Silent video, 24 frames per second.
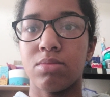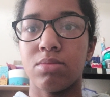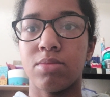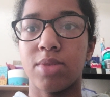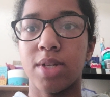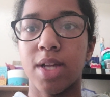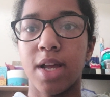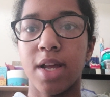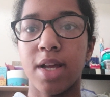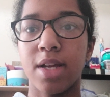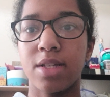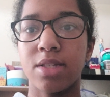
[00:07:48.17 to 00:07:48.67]

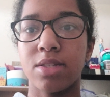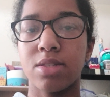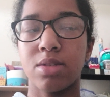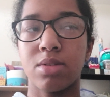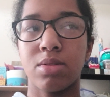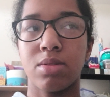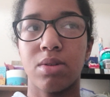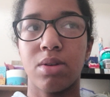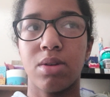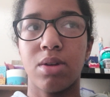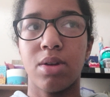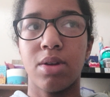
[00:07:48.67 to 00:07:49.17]
because
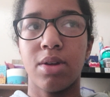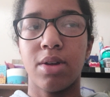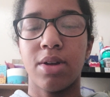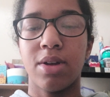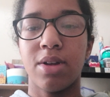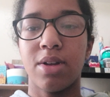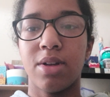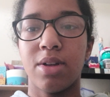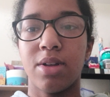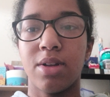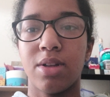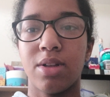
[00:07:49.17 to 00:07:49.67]

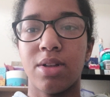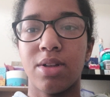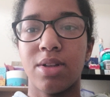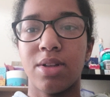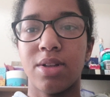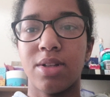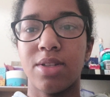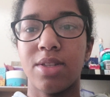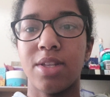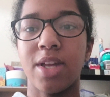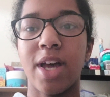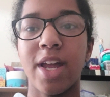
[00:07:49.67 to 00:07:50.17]

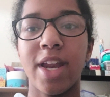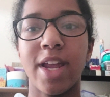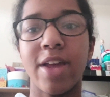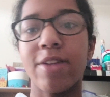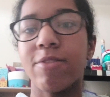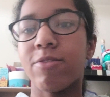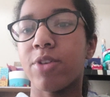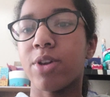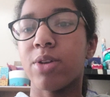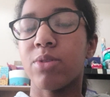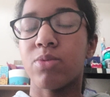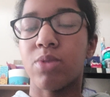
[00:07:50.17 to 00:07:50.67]
not
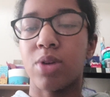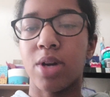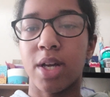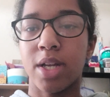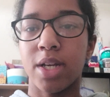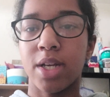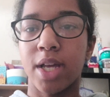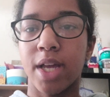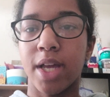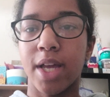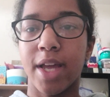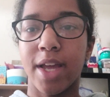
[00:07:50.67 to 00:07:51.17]

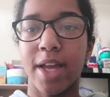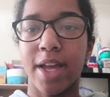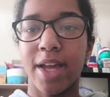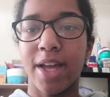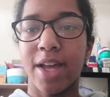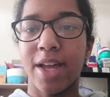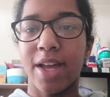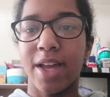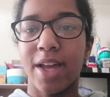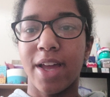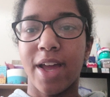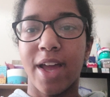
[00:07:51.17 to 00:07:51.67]
everyone
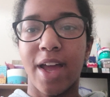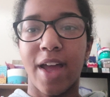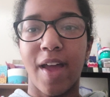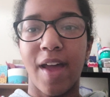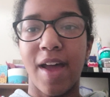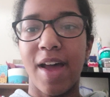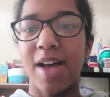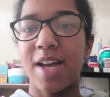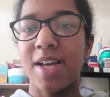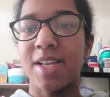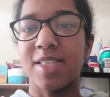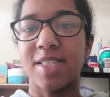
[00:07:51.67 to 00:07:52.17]

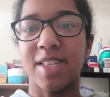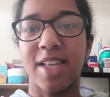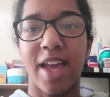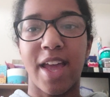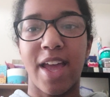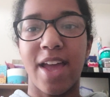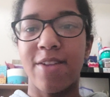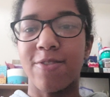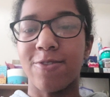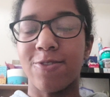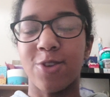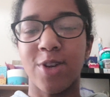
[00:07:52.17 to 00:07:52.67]
has
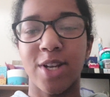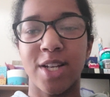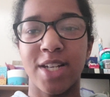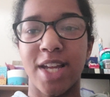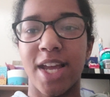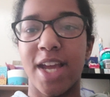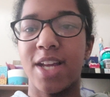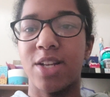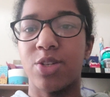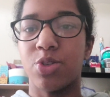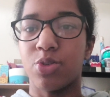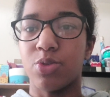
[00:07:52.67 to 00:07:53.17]
every
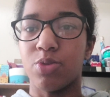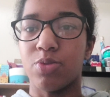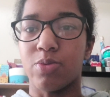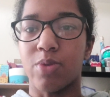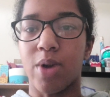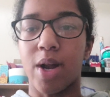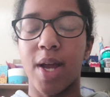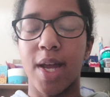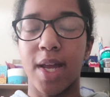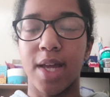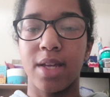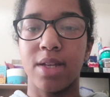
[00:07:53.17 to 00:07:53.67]
day to
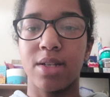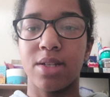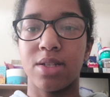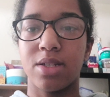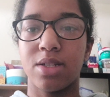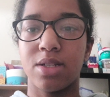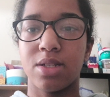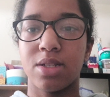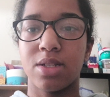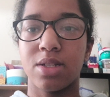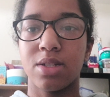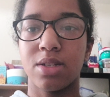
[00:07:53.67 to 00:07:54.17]

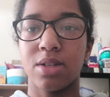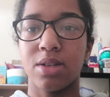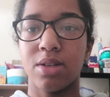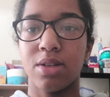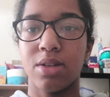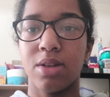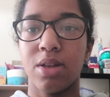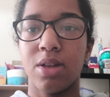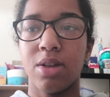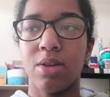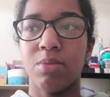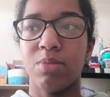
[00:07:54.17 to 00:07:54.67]
write,
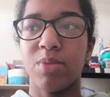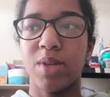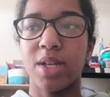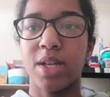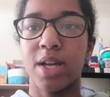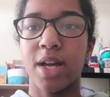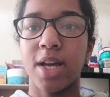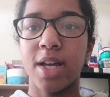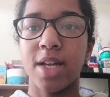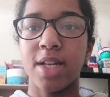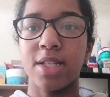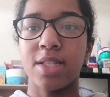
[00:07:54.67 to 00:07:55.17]

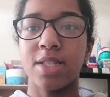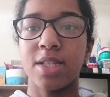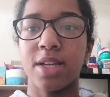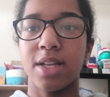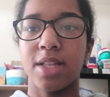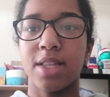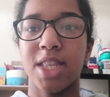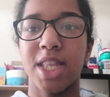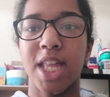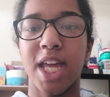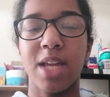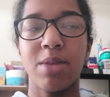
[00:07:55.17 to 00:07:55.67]
because
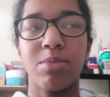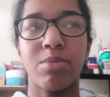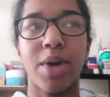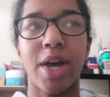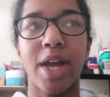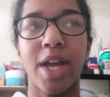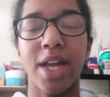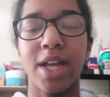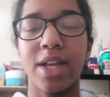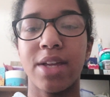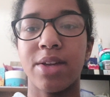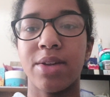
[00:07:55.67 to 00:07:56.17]
they
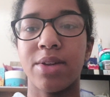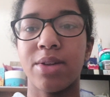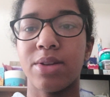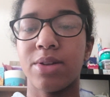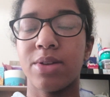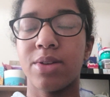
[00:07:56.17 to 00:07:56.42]
might